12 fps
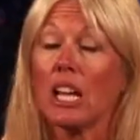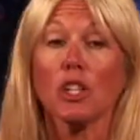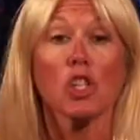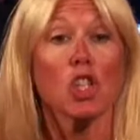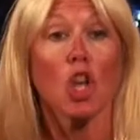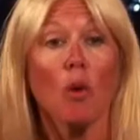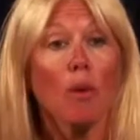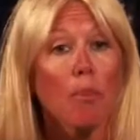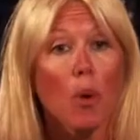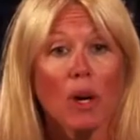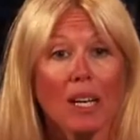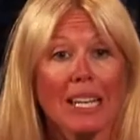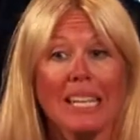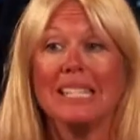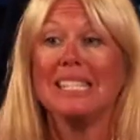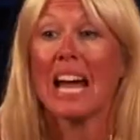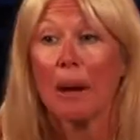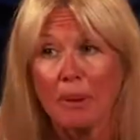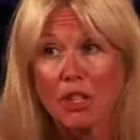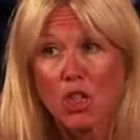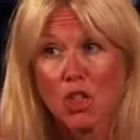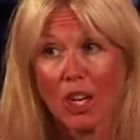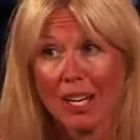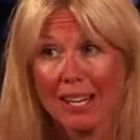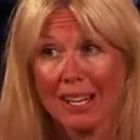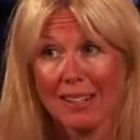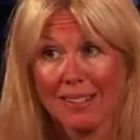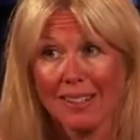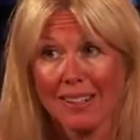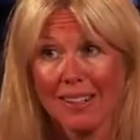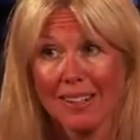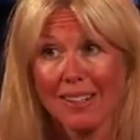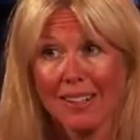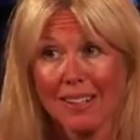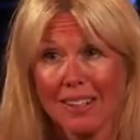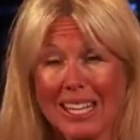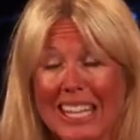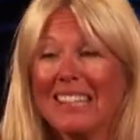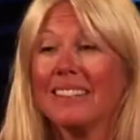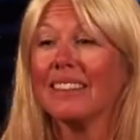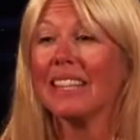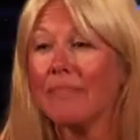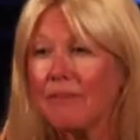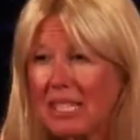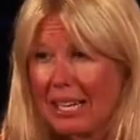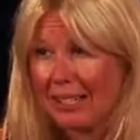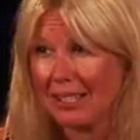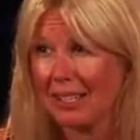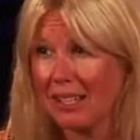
It is so important. He demonstrated it. He lived it.